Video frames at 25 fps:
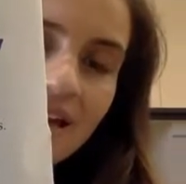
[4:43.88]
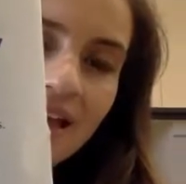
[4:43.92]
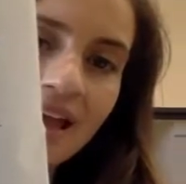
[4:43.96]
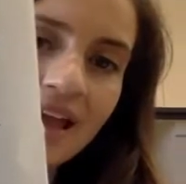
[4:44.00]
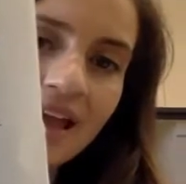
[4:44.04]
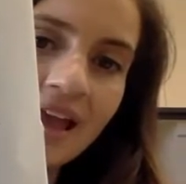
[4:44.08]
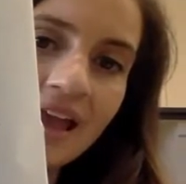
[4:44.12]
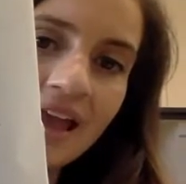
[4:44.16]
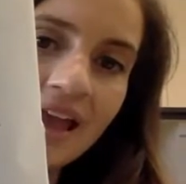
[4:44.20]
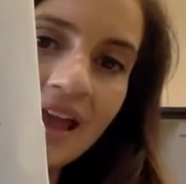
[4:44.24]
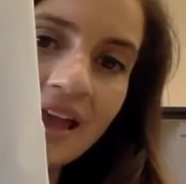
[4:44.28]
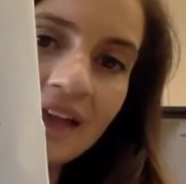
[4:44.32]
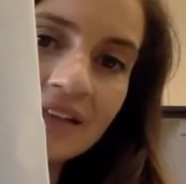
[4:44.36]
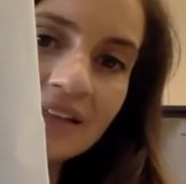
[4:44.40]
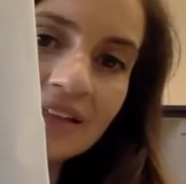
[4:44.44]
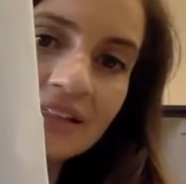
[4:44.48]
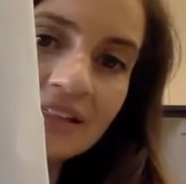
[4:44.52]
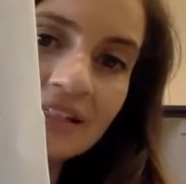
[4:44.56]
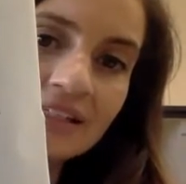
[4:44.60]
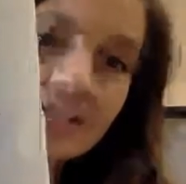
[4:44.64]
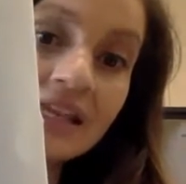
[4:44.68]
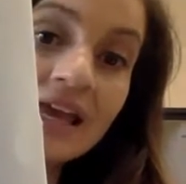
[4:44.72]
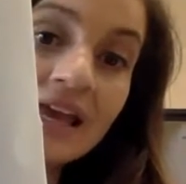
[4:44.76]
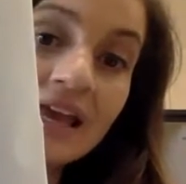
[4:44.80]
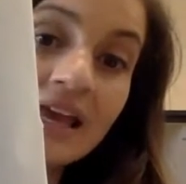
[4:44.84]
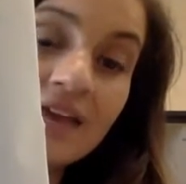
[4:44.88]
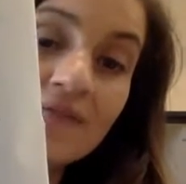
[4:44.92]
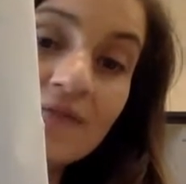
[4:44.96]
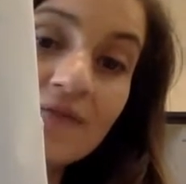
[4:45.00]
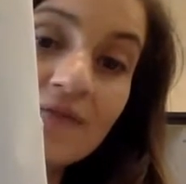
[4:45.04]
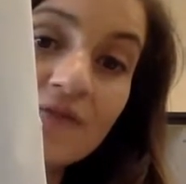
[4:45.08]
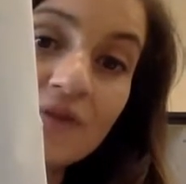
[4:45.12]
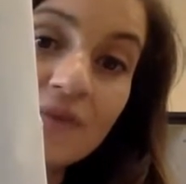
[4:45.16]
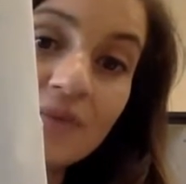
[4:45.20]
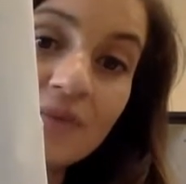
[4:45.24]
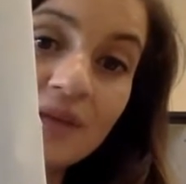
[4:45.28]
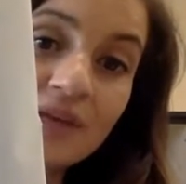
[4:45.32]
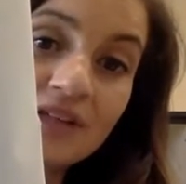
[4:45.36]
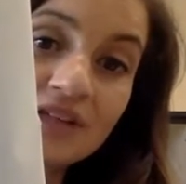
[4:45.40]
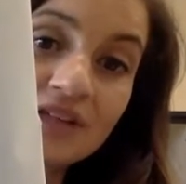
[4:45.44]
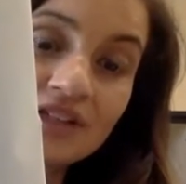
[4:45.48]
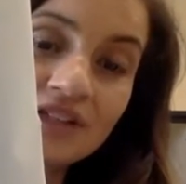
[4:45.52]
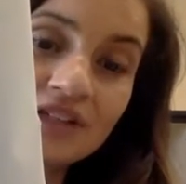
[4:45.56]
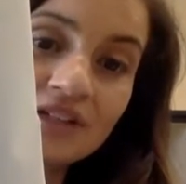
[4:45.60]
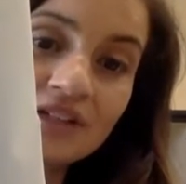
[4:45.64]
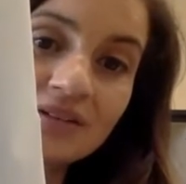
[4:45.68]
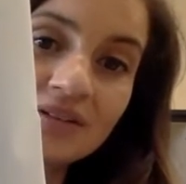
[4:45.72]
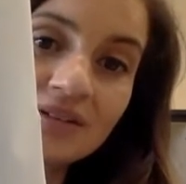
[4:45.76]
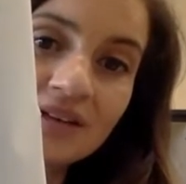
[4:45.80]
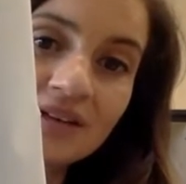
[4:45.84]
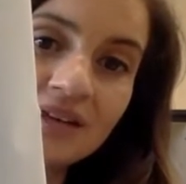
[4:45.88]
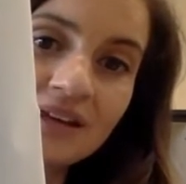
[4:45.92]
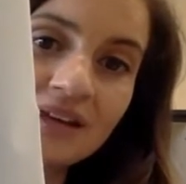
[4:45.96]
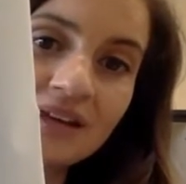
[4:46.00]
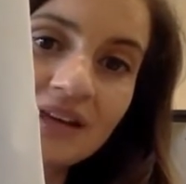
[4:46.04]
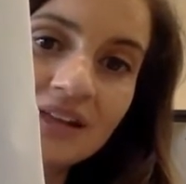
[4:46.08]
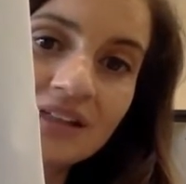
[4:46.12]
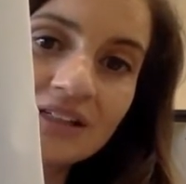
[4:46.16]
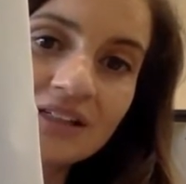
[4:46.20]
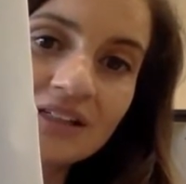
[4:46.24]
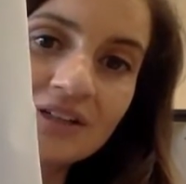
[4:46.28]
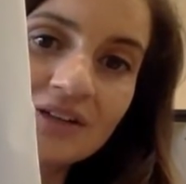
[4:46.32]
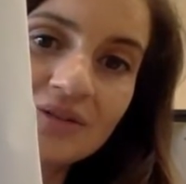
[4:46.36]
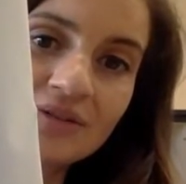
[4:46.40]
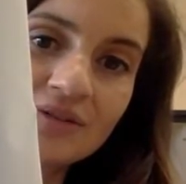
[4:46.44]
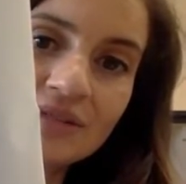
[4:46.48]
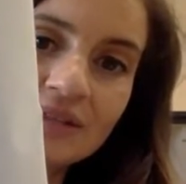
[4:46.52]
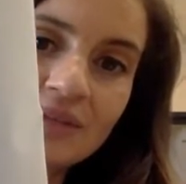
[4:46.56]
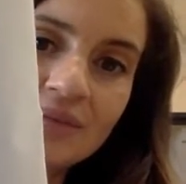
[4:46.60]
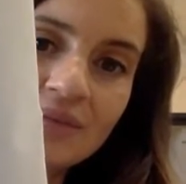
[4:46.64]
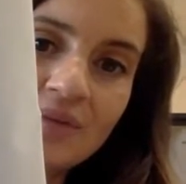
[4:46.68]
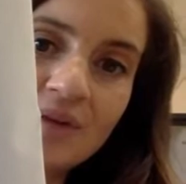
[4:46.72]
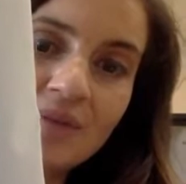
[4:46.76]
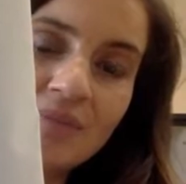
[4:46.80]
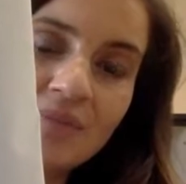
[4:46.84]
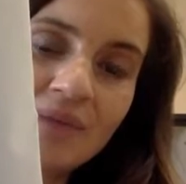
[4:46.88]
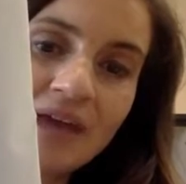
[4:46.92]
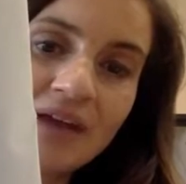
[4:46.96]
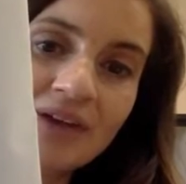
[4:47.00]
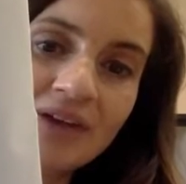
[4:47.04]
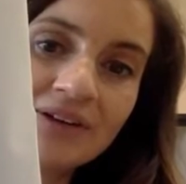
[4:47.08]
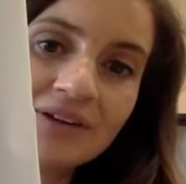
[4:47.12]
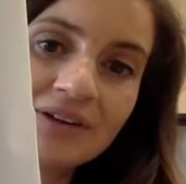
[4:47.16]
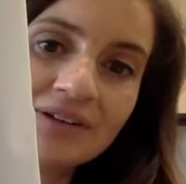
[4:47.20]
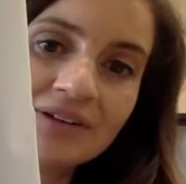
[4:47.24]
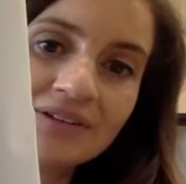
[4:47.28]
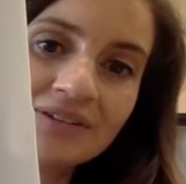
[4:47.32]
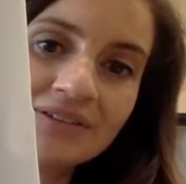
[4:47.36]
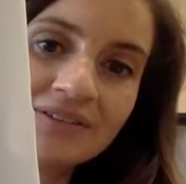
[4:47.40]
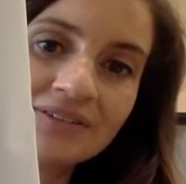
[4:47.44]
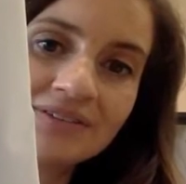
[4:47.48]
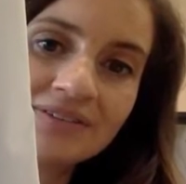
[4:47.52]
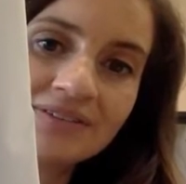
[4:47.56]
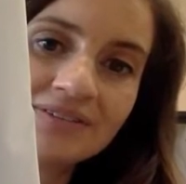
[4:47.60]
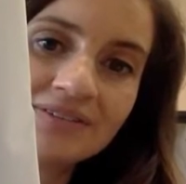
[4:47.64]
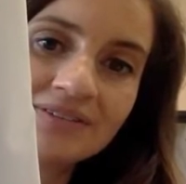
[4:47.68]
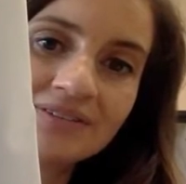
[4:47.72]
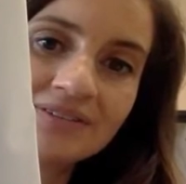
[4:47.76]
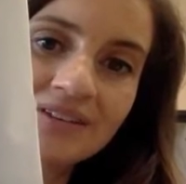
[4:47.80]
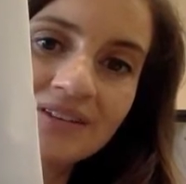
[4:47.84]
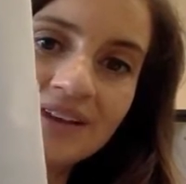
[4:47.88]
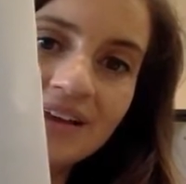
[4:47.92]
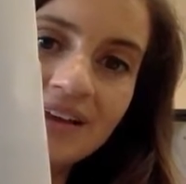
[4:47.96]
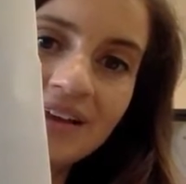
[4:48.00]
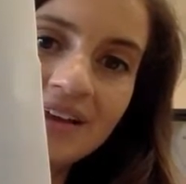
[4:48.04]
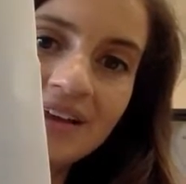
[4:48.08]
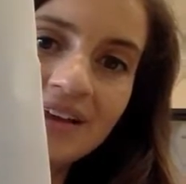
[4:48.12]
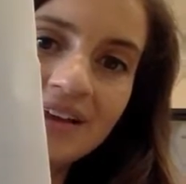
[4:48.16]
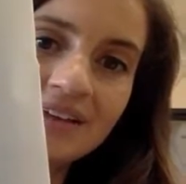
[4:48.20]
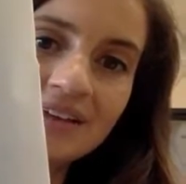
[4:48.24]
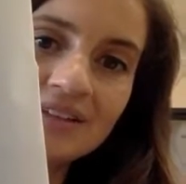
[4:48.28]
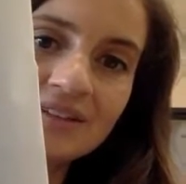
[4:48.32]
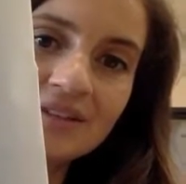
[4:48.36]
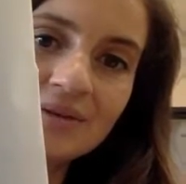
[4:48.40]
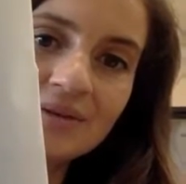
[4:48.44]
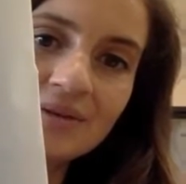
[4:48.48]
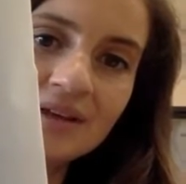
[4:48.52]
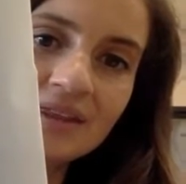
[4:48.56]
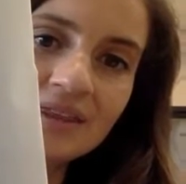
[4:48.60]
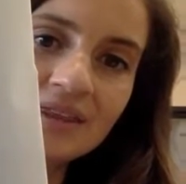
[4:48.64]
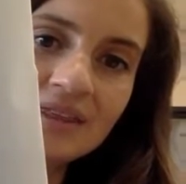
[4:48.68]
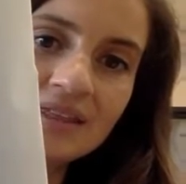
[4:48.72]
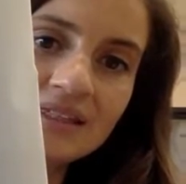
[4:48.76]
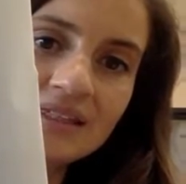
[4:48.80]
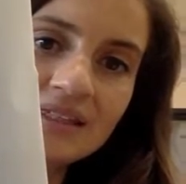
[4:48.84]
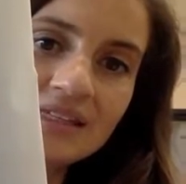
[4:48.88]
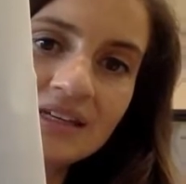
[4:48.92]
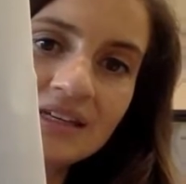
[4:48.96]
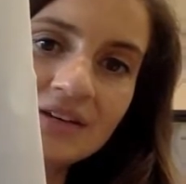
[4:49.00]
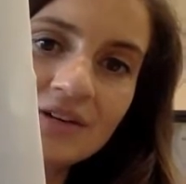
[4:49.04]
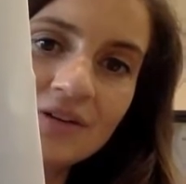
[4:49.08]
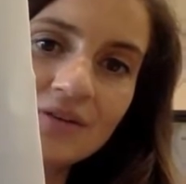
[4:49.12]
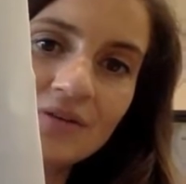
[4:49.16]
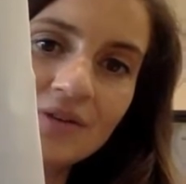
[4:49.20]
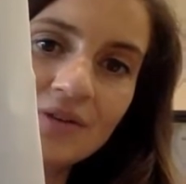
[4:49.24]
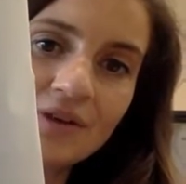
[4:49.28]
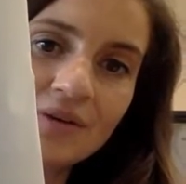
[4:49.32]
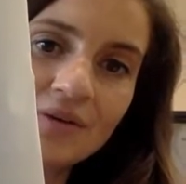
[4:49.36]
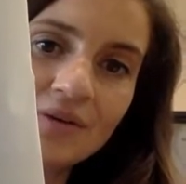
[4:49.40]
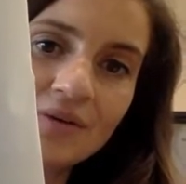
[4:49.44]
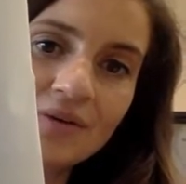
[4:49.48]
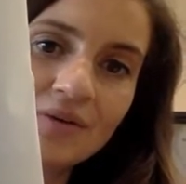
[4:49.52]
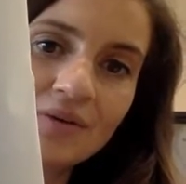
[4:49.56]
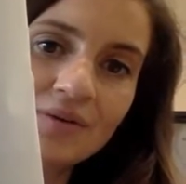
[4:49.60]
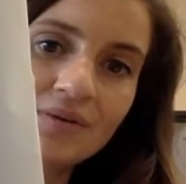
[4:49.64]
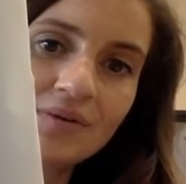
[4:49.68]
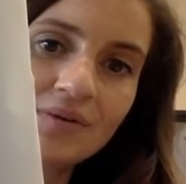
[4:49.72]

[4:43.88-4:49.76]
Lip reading: and to get information, get to know someone better. So in this interview,